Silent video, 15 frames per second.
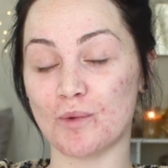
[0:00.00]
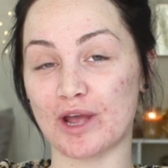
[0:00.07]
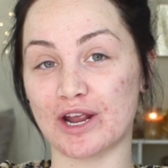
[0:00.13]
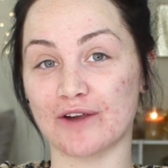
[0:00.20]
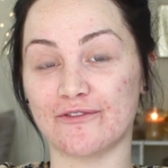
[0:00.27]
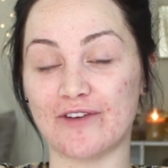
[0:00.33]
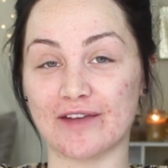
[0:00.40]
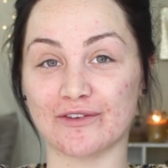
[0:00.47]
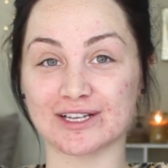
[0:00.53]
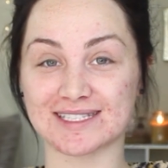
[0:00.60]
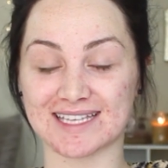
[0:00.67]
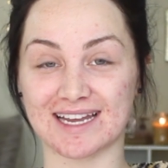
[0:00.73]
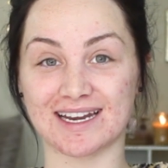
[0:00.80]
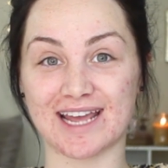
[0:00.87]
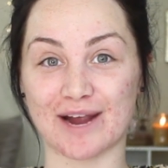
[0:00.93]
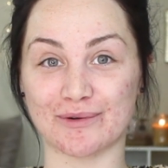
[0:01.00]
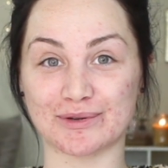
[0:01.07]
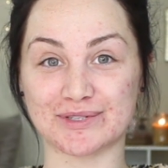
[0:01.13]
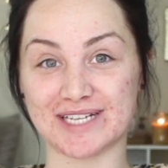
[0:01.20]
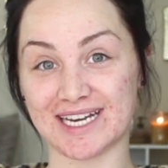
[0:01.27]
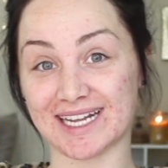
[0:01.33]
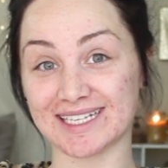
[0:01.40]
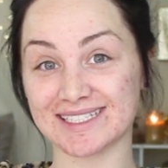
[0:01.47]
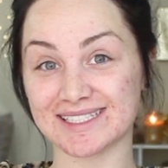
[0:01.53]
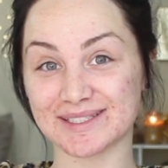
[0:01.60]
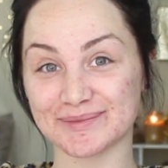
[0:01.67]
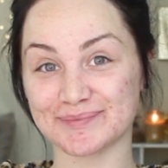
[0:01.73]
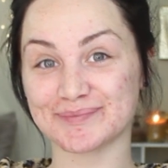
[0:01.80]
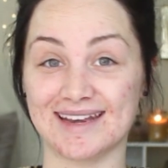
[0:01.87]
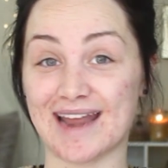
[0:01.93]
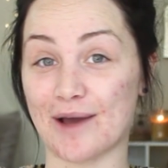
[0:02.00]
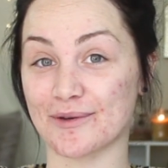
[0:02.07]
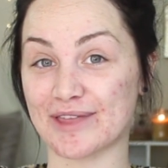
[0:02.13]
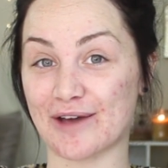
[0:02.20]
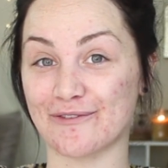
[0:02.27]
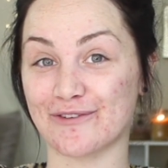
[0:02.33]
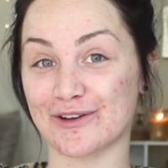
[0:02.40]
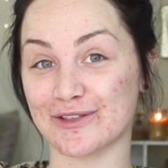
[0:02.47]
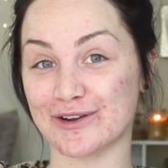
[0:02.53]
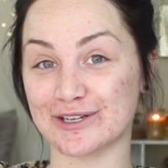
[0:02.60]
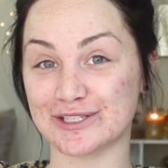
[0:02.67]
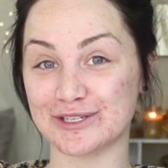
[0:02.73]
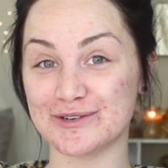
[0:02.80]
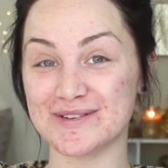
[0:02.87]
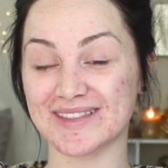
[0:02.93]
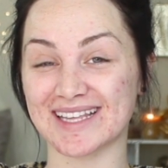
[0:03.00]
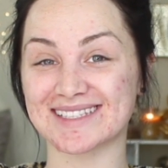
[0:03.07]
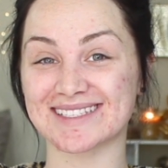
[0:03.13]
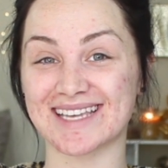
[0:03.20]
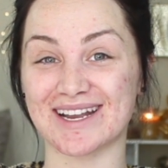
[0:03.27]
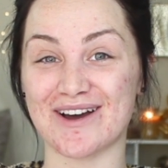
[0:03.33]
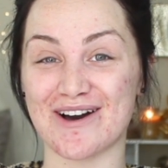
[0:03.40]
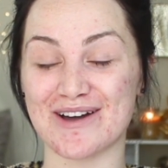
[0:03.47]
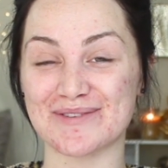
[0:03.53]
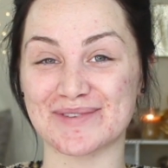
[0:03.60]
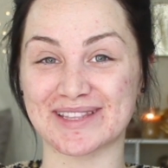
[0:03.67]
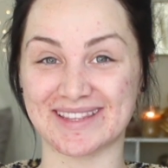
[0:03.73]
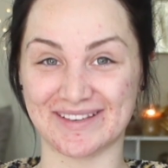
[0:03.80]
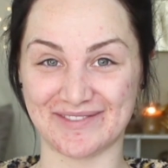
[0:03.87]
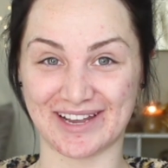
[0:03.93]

what your favorite skincare routine is. Now without further ado, let's get on with the